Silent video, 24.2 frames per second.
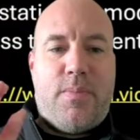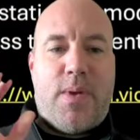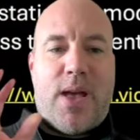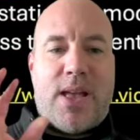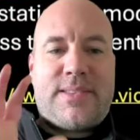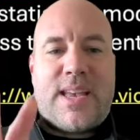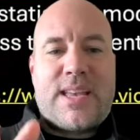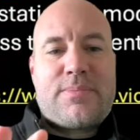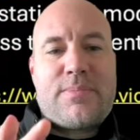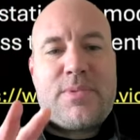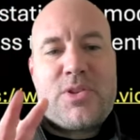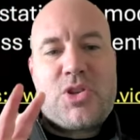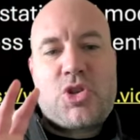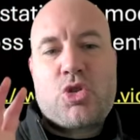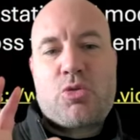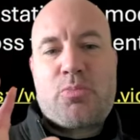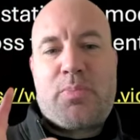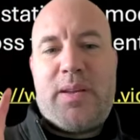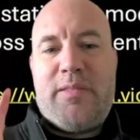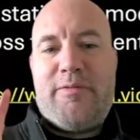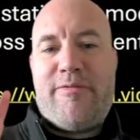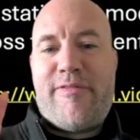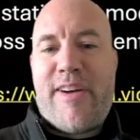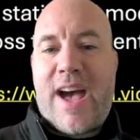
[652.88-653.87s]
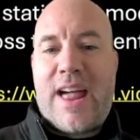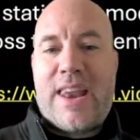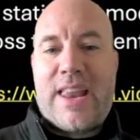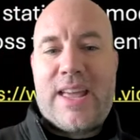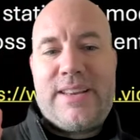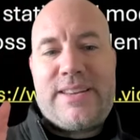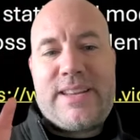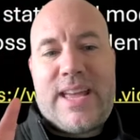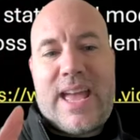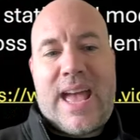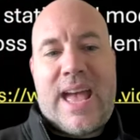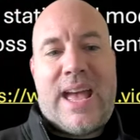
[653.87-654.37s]
Assessment should be
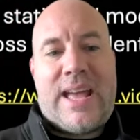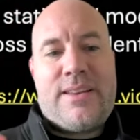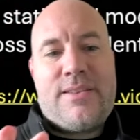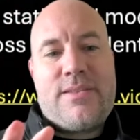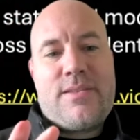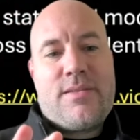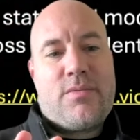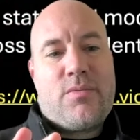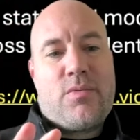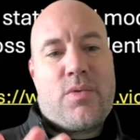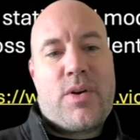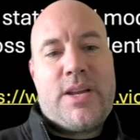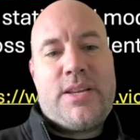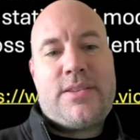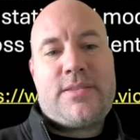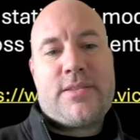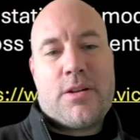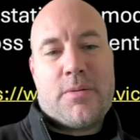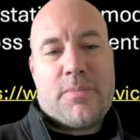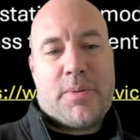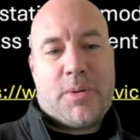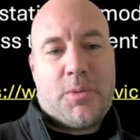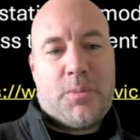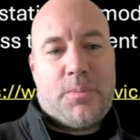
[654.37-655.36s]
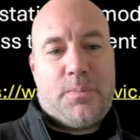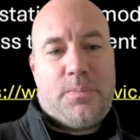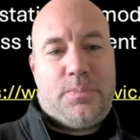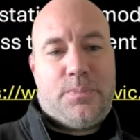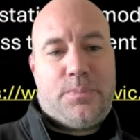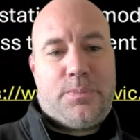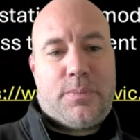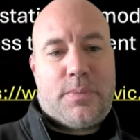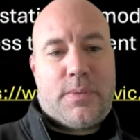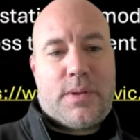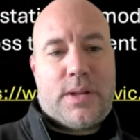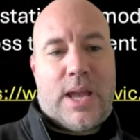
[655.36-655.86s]
valid and reasonable,
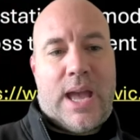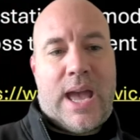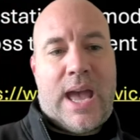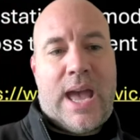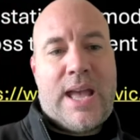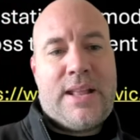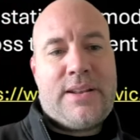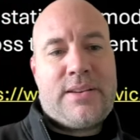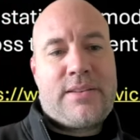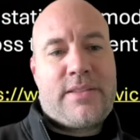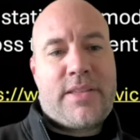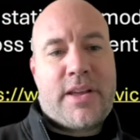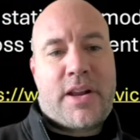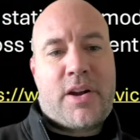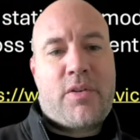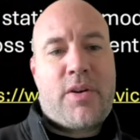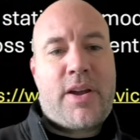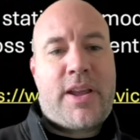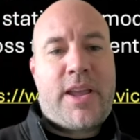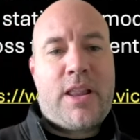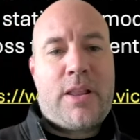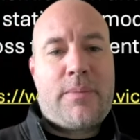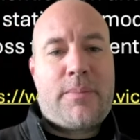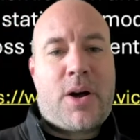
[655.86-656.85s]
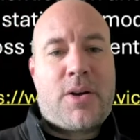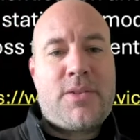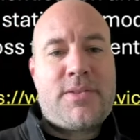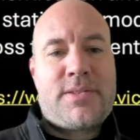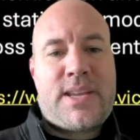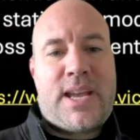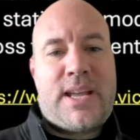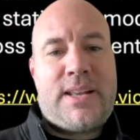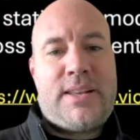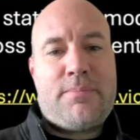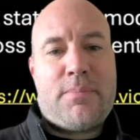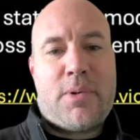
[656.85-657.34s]
and the curriculum
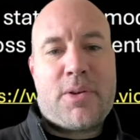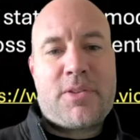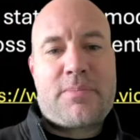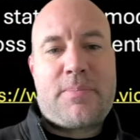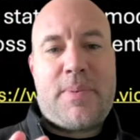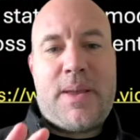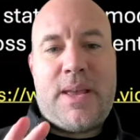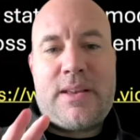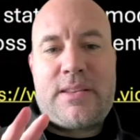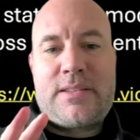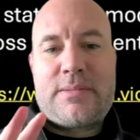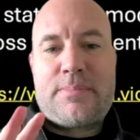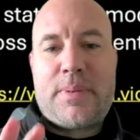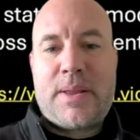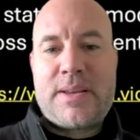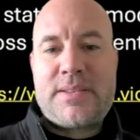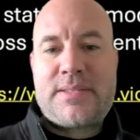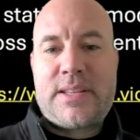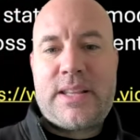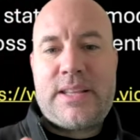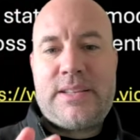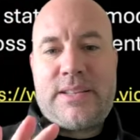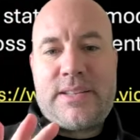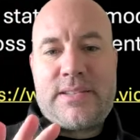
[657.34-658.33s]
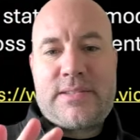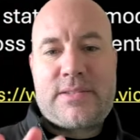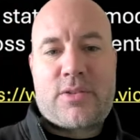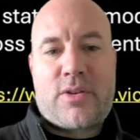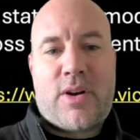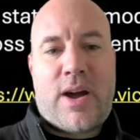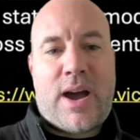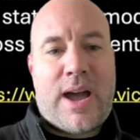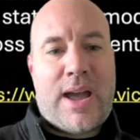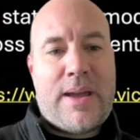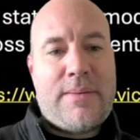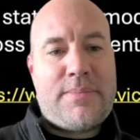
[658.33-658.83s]
content must be explicitly
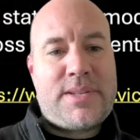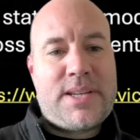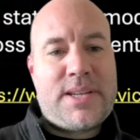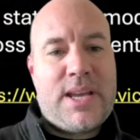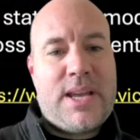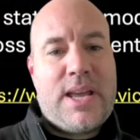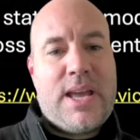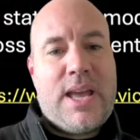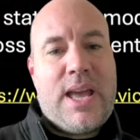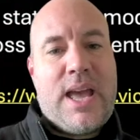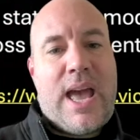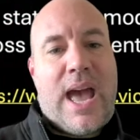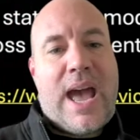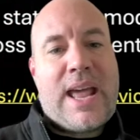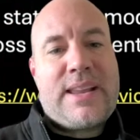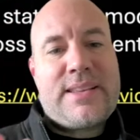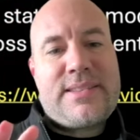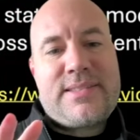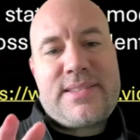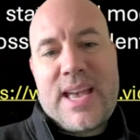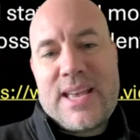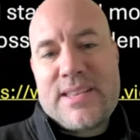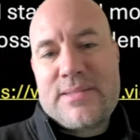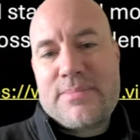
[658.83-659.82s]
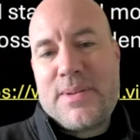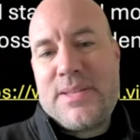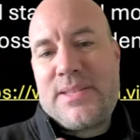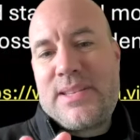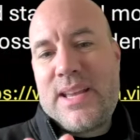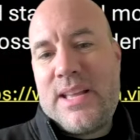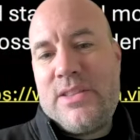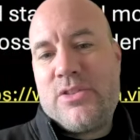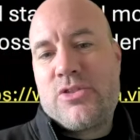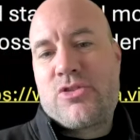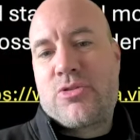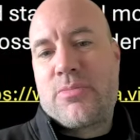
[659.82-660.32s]
described, and assessment
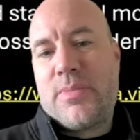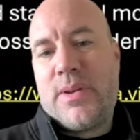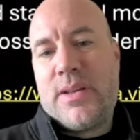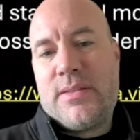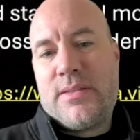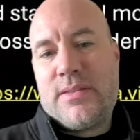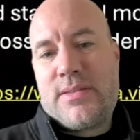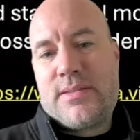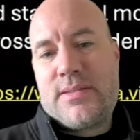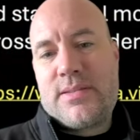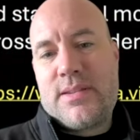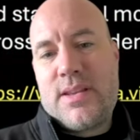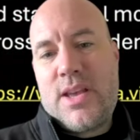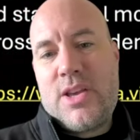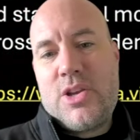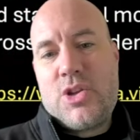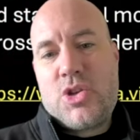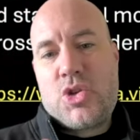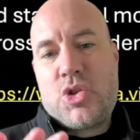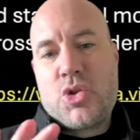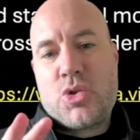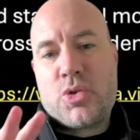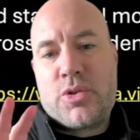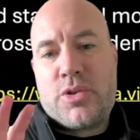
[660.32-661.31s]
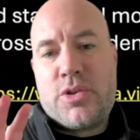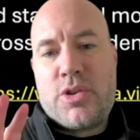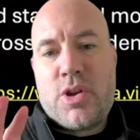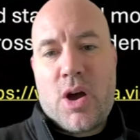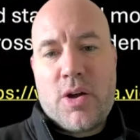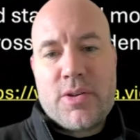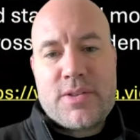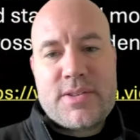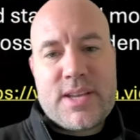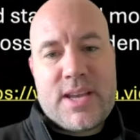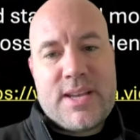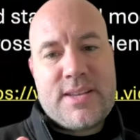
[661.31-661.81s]
instruments should
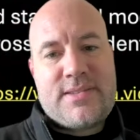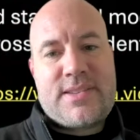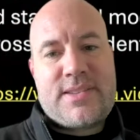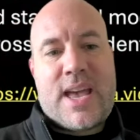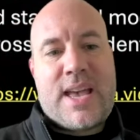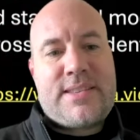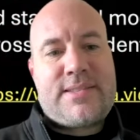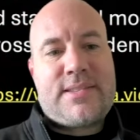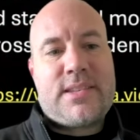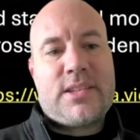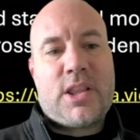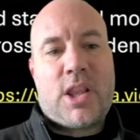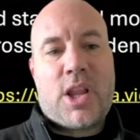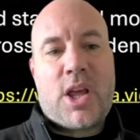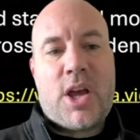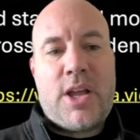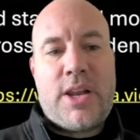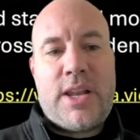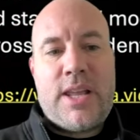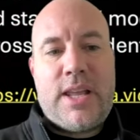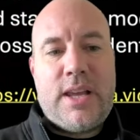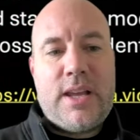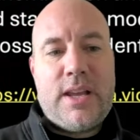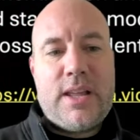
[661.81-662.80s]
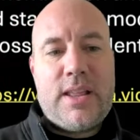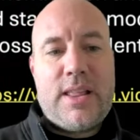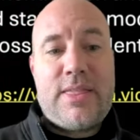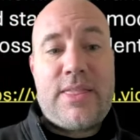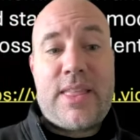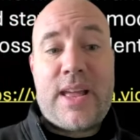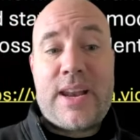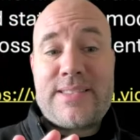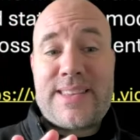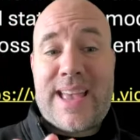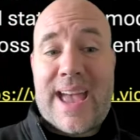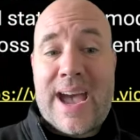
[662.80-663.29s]
not assess learning
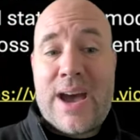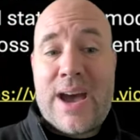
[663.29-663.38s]
that is